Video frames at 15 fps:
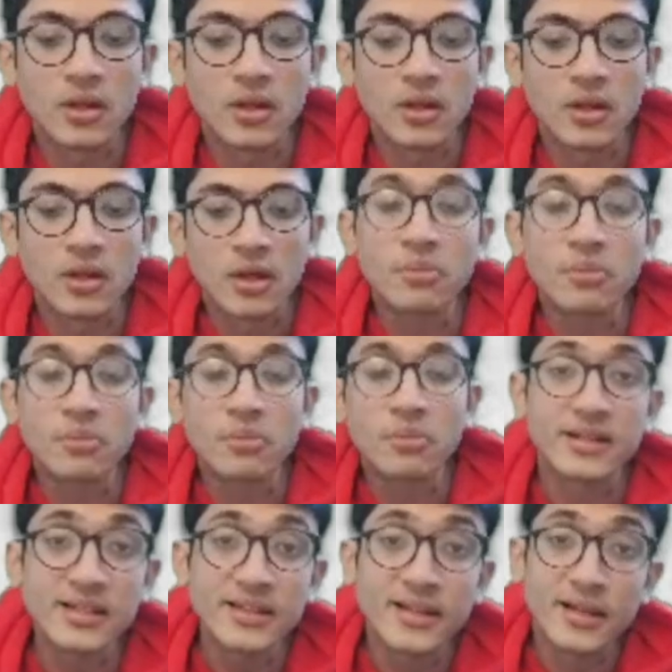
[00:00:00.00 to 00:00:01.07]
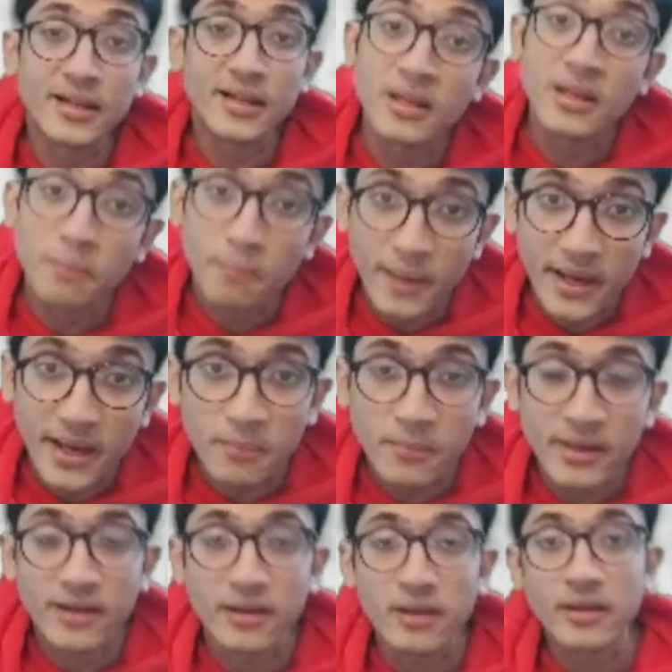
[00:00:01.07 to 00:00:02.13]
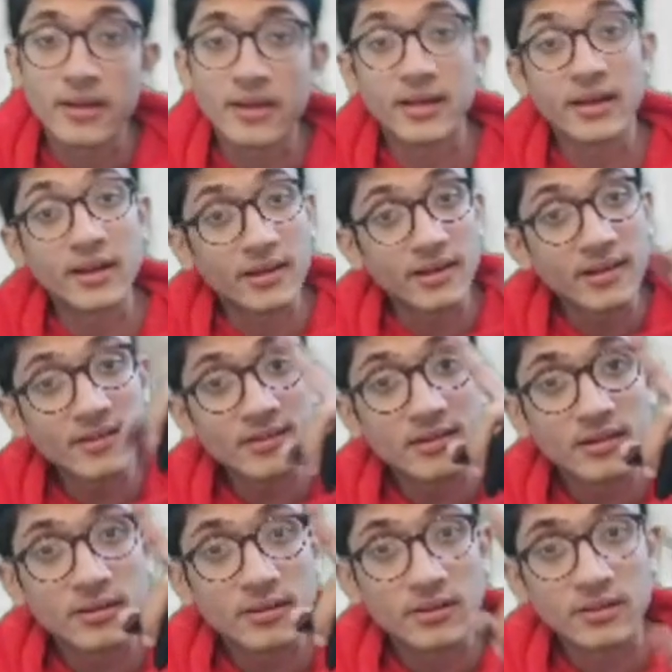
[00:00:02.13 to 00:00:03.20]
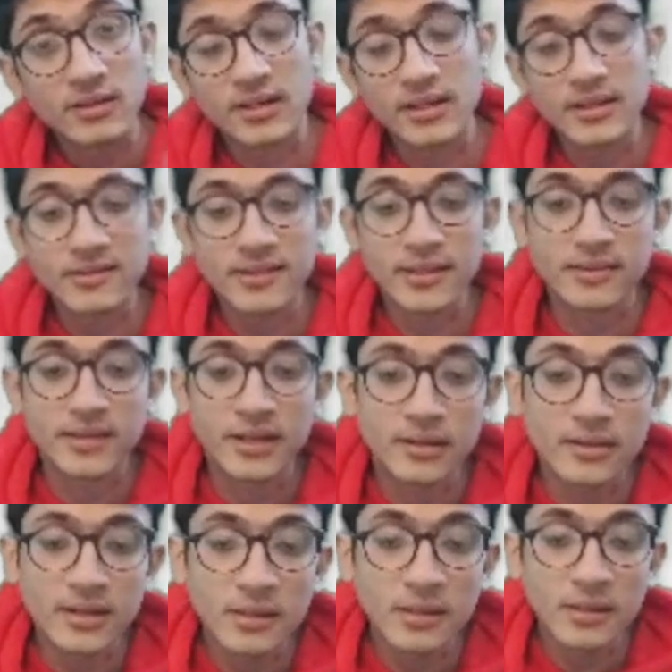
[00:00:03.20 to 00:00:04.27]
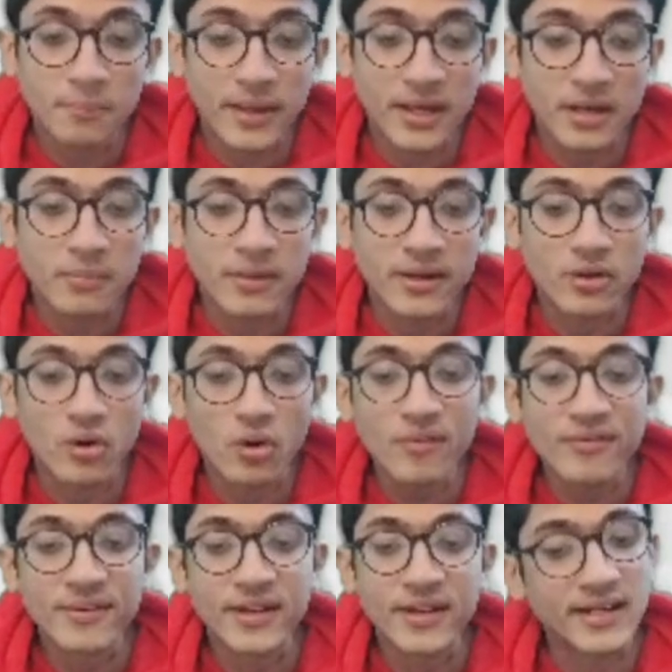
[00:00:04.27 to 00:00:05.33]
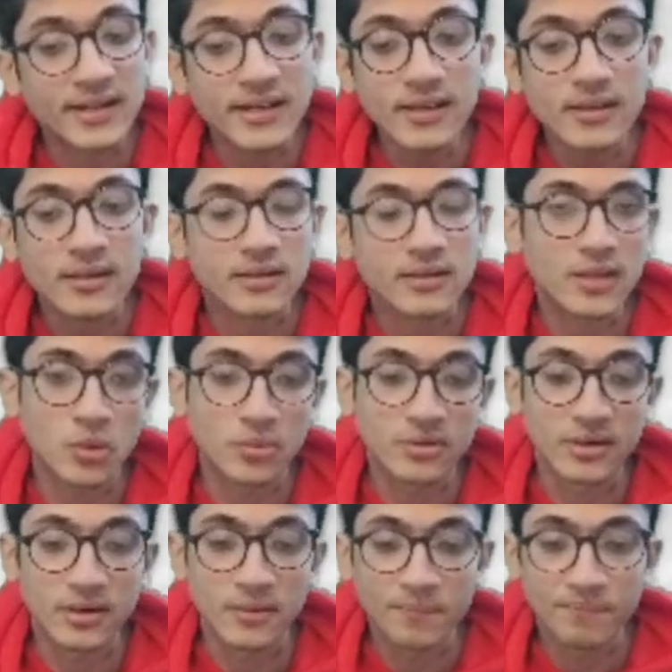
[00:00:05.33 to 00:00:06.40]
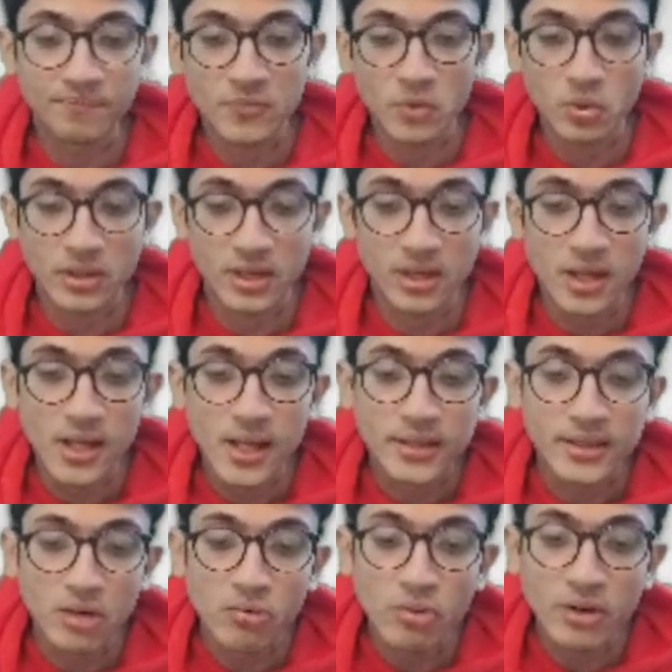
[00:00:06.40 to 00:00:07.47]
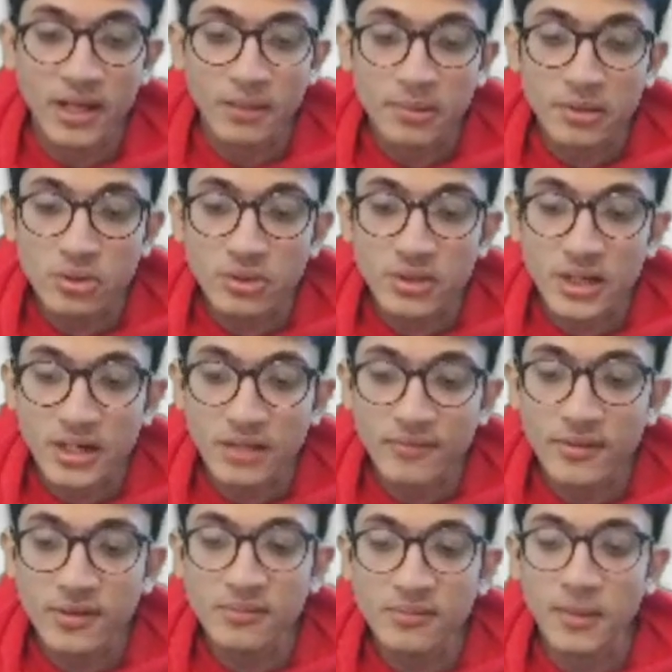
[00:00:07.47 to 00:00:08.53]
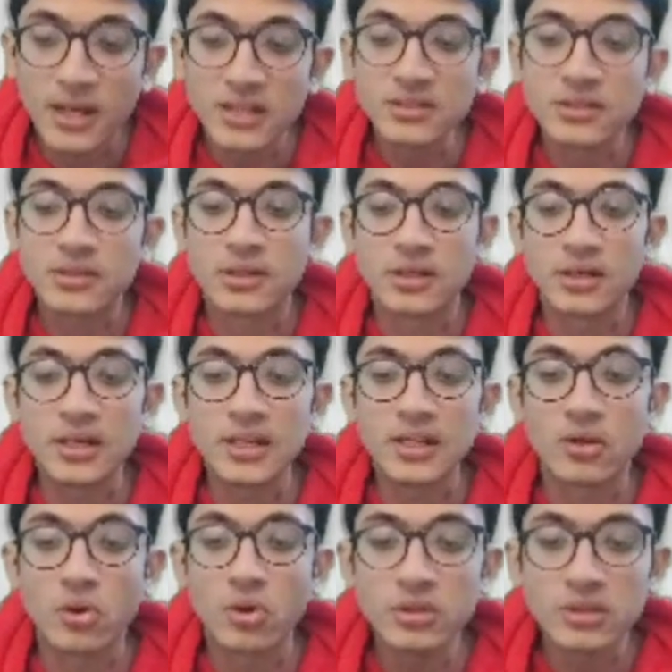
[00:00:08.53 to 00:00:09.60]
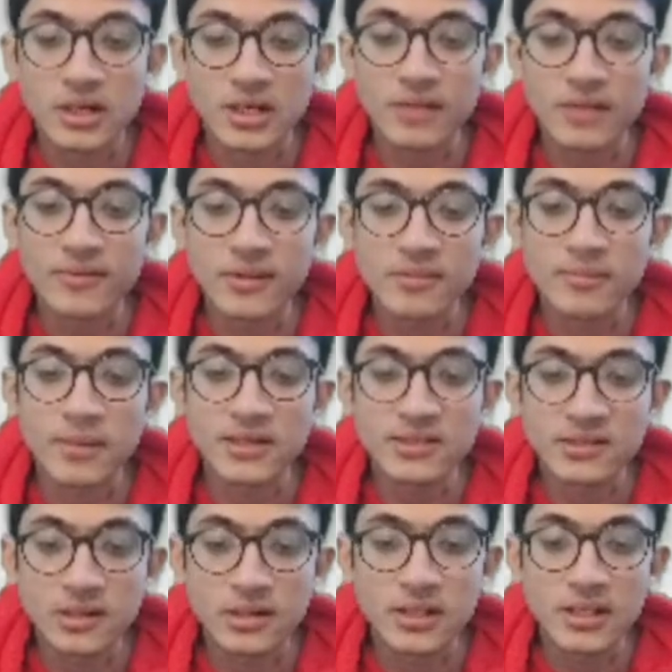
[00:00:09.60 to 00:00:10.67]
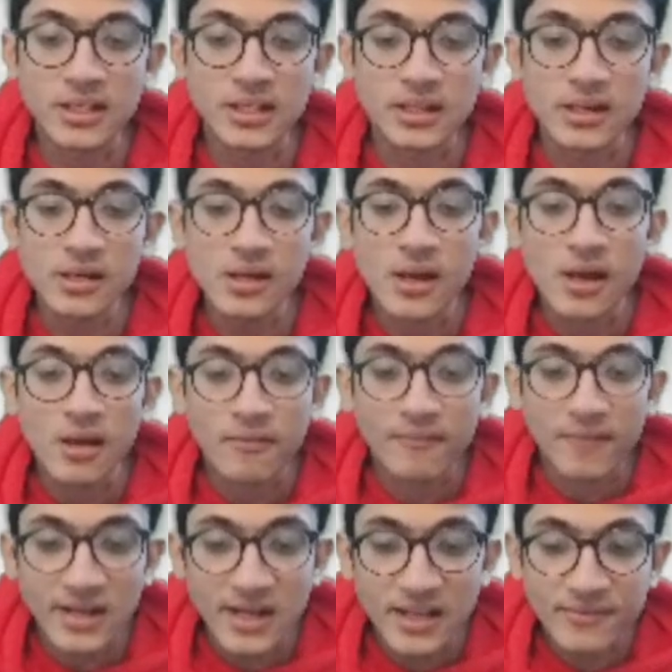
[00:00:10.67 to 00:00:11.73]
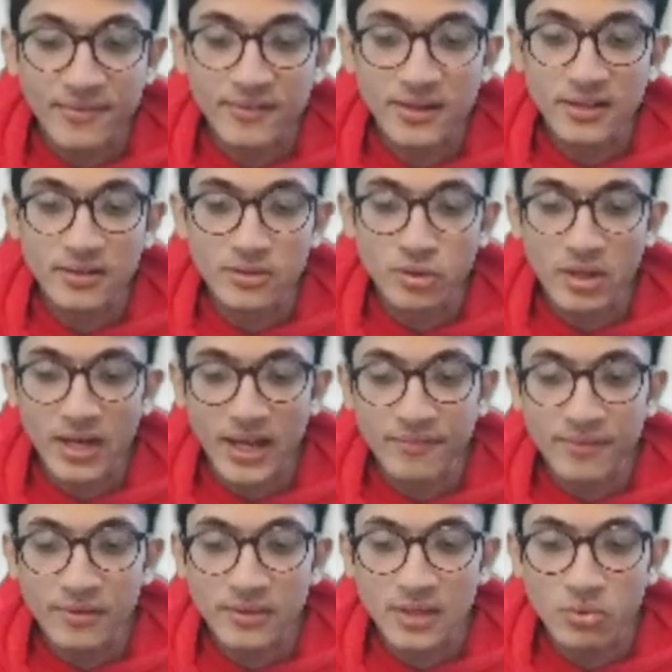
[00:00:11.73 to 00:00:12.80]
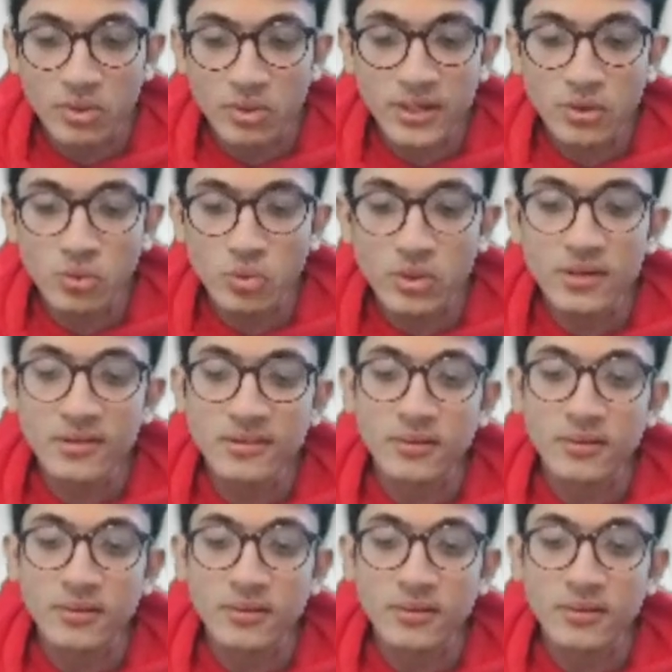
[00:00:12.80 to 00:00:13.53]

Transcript: So basically there is an impairment in this 36. There is an impairment of 90,000. Okay. Now what happens on 31st March 13? On 31st March 13, 1 lakh 50, your life is now only 2 years.